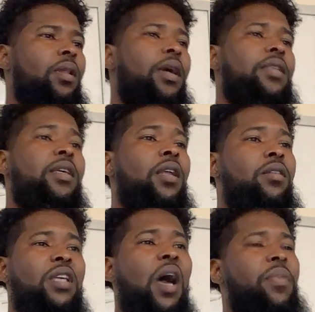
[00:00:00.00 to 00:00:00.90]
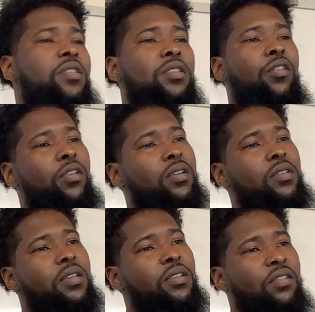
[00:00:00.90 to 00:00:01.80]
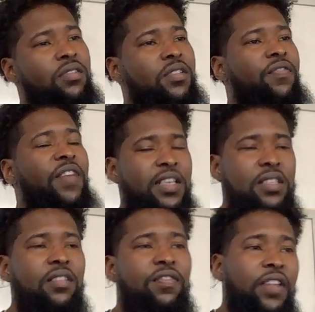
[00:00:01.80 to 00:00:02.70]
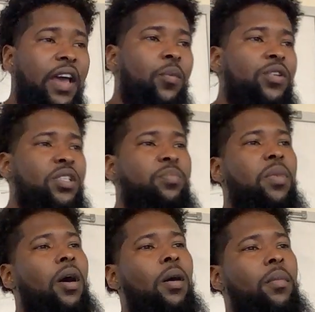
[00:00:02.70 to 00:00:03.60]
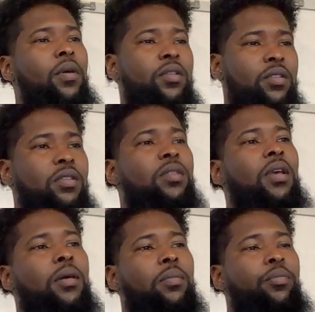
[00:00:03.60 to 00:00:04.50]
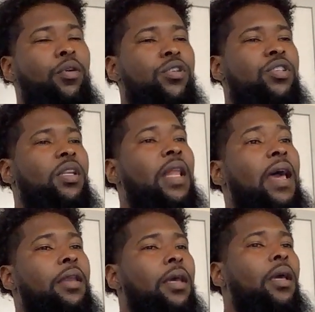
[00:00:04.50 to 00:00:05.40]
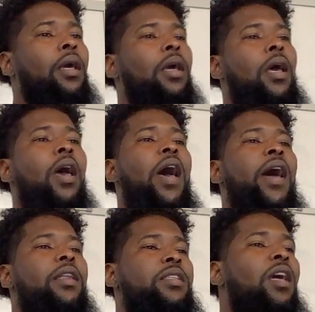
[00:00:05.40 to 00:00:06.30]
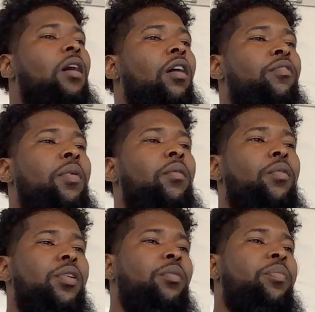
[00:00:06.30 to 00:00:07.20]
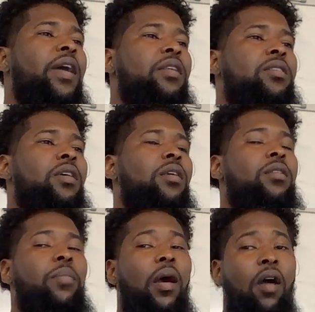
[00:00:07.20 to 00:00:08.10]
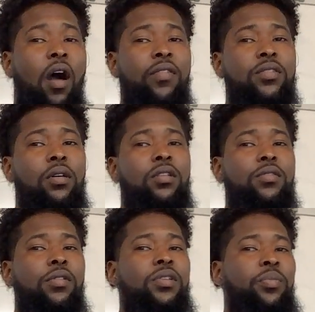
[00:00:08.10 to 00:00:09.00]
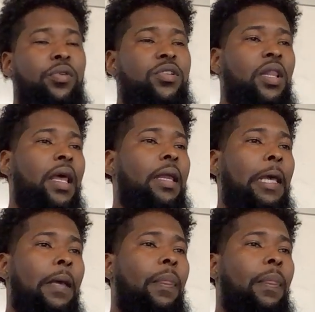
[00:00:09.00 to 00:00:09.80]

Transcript: Like I said, it happens in the critical phases of flight, which is approach to landing and takeoff, but we're practicing power off stalls for its approach to landing.